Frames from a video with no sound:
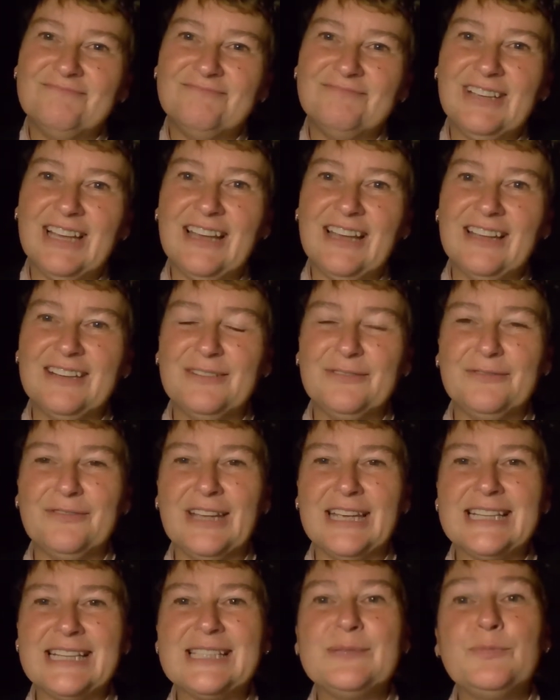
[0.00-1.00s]
kind of
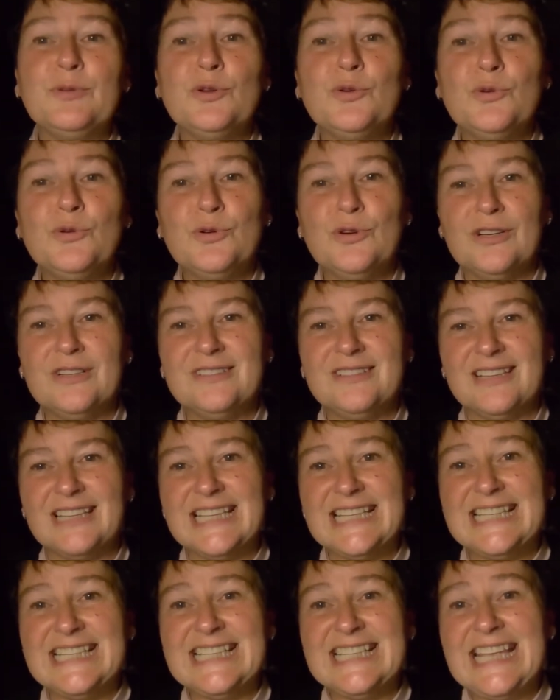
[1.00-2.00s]
explore under
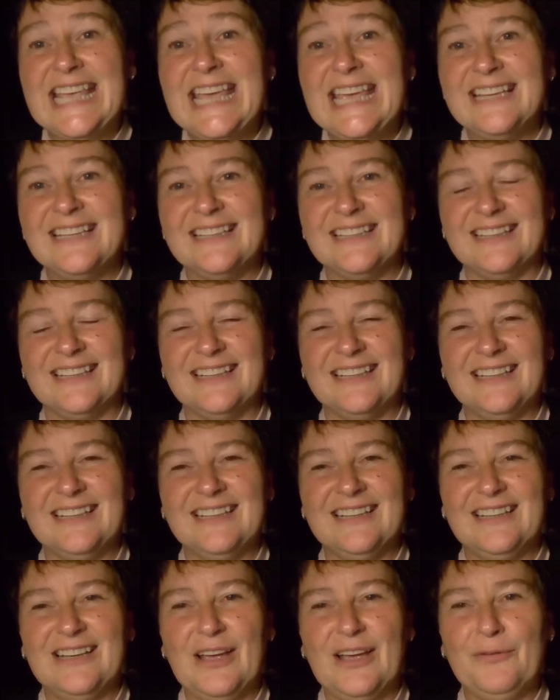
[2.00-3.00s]
the skin
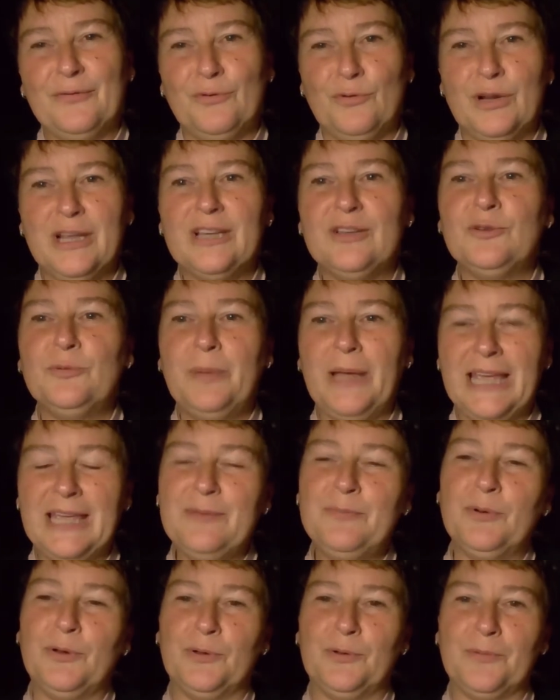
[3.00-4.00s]
of real
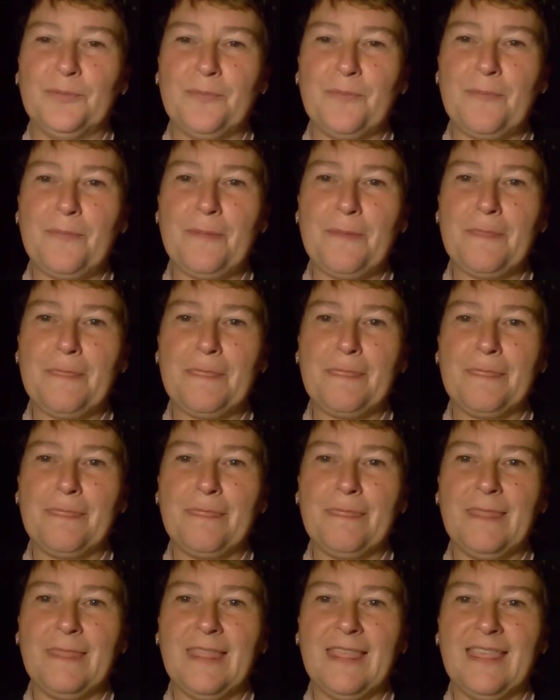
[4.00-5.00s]
people,
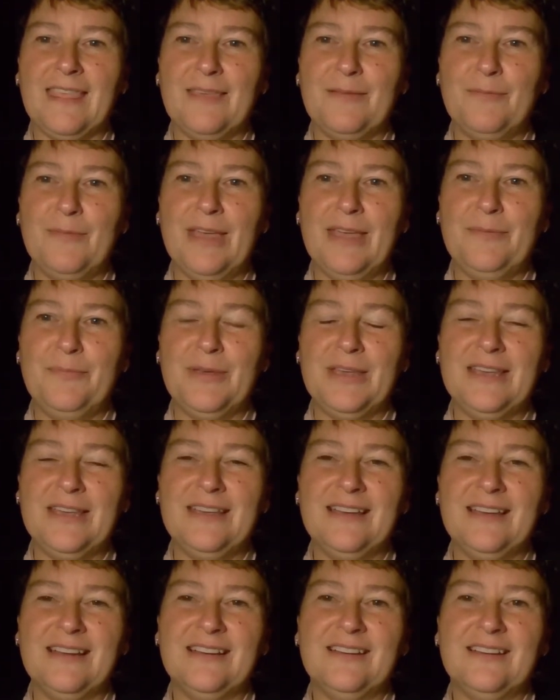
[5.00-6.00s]

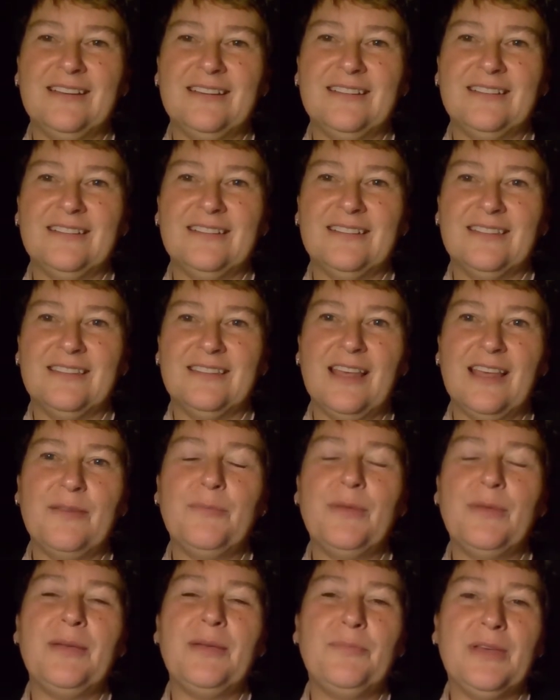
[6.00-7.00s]
maybe there
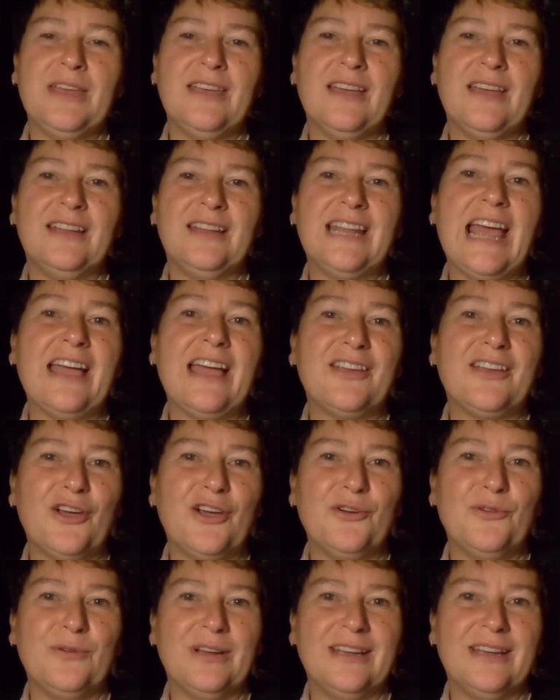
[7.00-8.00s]
may be an
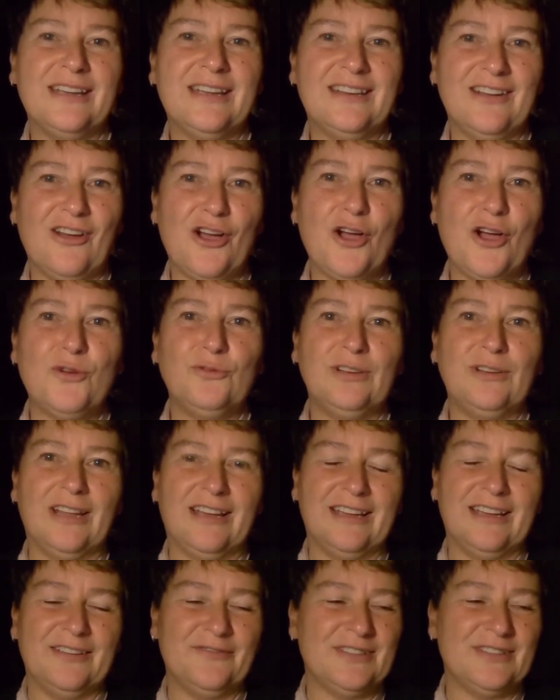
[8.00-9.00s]
echo in our own
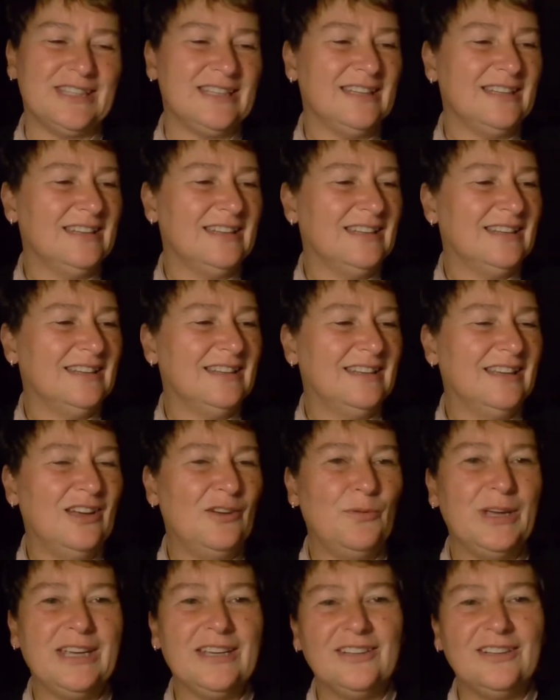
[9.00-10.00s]
lives and
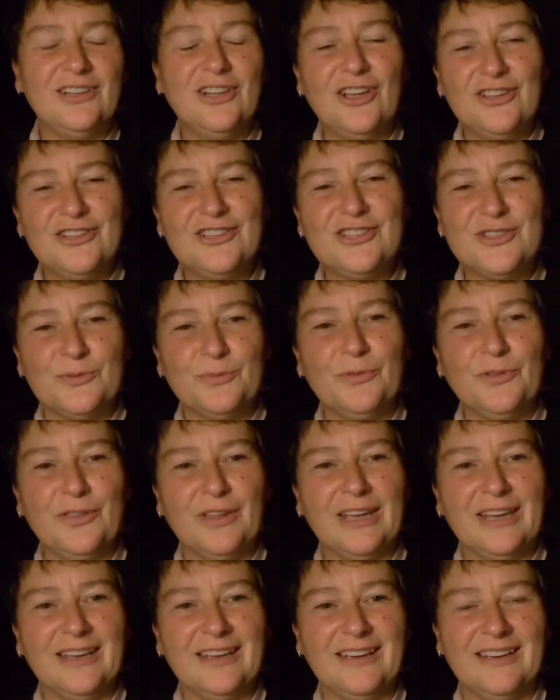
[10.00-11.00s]
we can learn
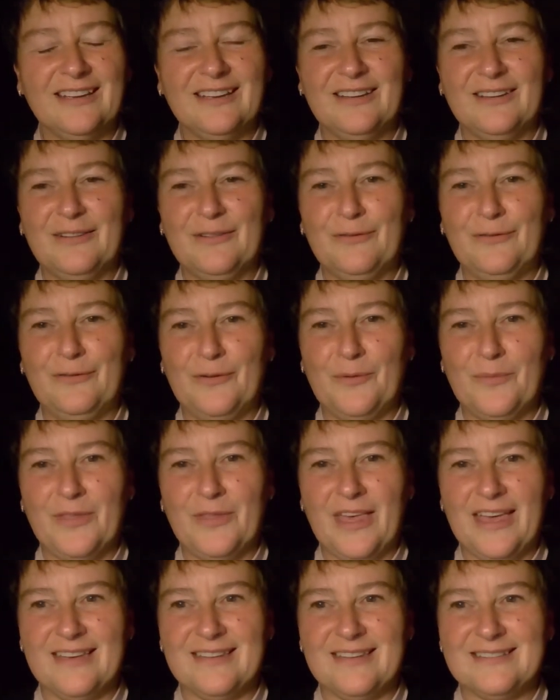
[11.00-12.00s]
something from
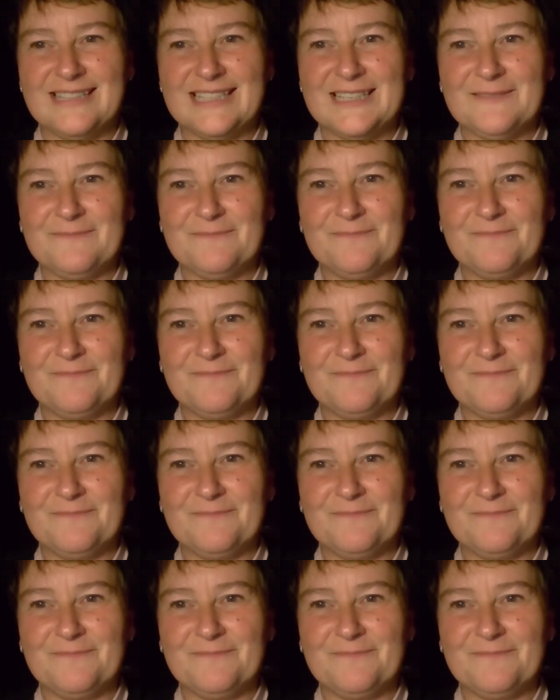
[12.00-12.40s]
theirs.